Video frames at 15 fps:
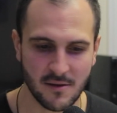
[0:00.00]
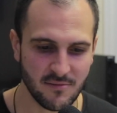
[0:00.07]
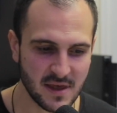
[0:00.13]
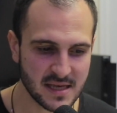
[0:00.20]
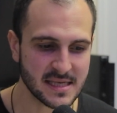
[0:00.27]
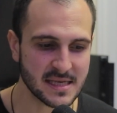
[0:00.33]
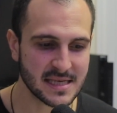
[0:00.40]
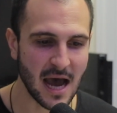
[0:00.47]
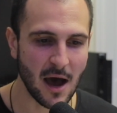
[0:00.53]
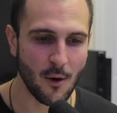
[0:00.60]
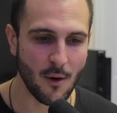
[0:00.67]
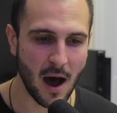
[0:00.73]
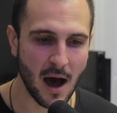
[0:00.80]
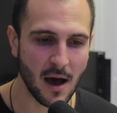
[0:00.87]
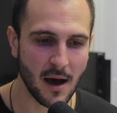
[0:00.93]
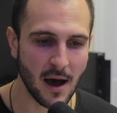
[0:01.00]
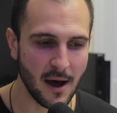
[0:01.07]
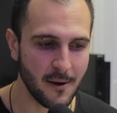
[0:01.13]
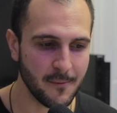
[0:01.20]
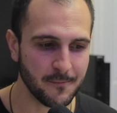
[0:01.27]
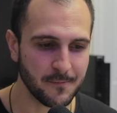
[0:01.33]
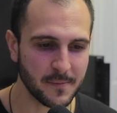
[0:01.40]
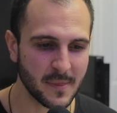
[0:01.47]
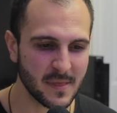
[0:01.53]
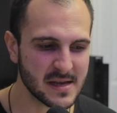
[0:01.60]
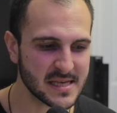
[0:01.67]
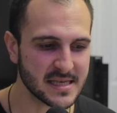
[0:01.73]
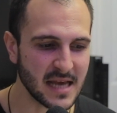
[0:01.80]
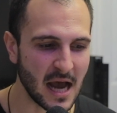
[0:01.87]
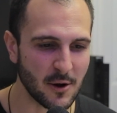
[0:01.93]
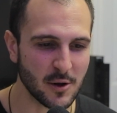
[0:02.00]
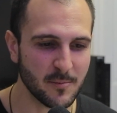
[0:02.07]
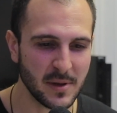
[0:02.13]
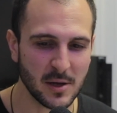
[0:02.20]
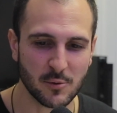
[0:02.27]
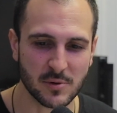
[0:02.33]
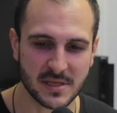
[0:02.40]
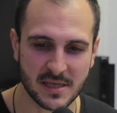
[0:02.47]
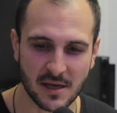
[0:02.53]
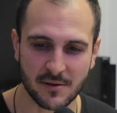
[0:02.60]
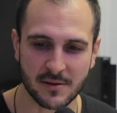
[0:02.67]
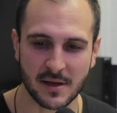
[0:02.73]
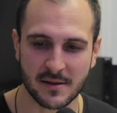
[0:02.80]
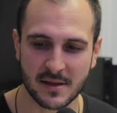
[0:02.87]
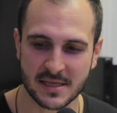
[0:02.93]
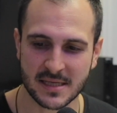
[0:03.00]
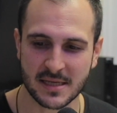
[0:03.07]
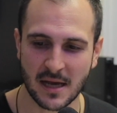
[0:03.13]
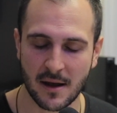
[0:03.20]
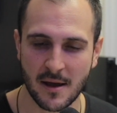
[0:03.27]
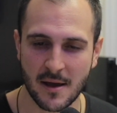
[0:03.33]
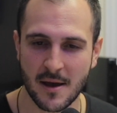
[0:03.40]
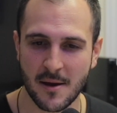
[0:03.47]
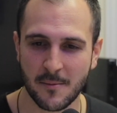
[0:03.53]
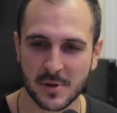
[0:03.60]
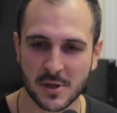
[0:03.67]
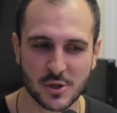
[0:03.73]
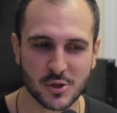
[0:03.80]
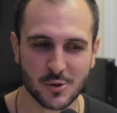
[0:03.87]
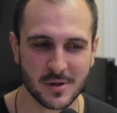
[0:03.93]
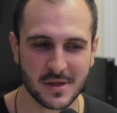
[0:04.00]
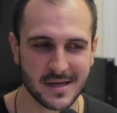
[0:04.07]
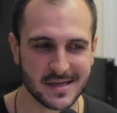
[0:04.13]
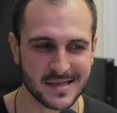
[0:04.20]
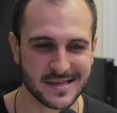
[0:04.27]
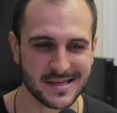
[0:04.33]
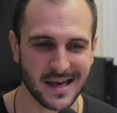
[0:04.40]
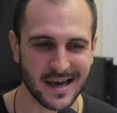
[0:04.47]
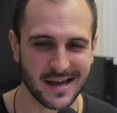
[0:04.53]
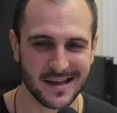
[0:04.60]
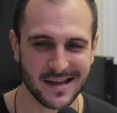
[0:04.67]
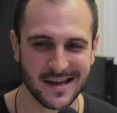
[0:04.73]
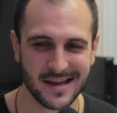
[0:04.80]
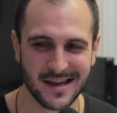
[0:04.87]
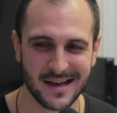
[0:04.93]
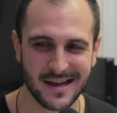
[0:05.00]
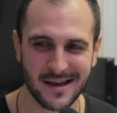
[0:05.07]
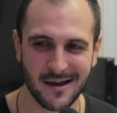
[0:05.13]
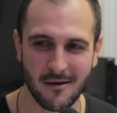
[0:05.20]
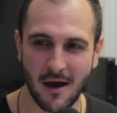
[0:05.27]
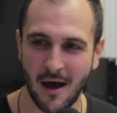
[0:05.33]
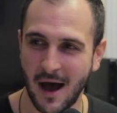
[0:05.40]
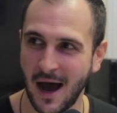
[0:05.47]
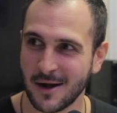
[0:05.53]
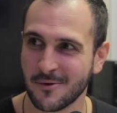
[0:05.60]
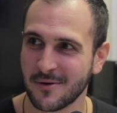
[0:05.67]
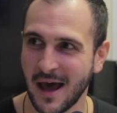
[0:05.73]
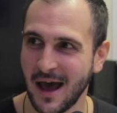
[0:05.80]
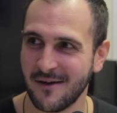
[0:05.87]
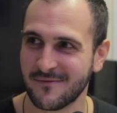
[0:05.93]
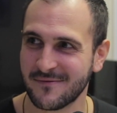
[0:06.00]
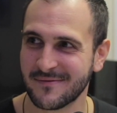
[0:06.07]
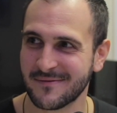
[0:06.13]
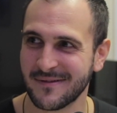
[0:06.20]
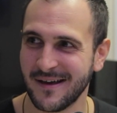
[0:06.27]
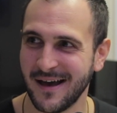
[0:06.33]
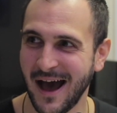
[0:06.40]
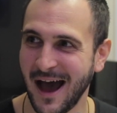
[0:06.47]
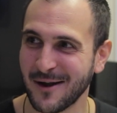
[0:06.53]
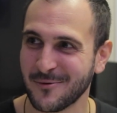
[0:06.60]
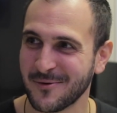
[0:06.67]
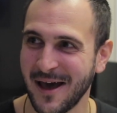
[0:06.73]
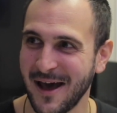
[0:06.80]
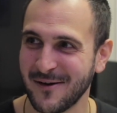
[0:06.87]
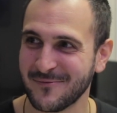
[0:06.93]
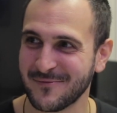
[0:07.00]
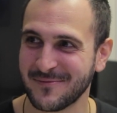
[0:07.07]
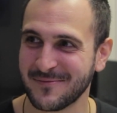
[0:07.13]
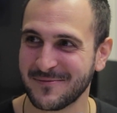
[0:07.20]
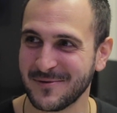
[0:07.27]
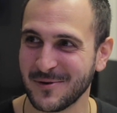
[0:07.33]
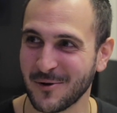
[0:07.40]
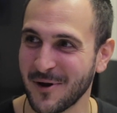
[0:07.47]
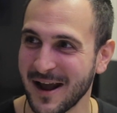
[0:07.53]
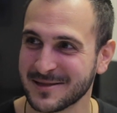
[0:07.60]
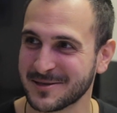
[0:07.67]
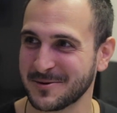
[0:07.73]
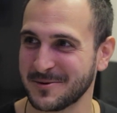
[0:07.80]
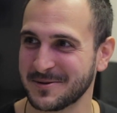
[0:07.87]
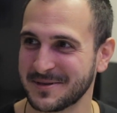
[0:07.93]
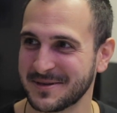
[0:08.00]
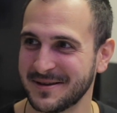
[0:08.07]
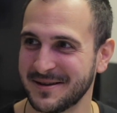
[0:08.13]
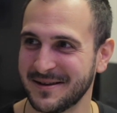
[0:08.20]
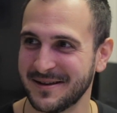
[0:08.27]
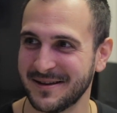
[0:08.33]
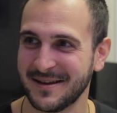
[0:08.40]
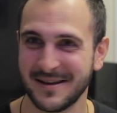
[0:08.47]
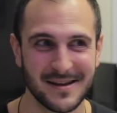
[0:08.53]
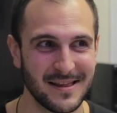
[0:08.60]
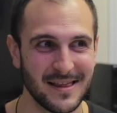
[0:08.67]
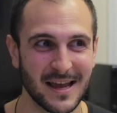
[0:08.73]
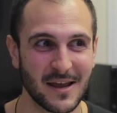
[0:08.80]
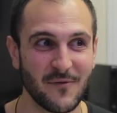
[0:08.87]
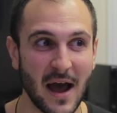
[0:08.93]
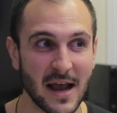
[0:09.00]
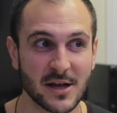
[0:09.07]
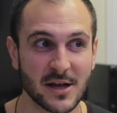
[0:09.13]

This is how to be resilient. This is how, but the truth is, it's like, I don't have your answers. Like if I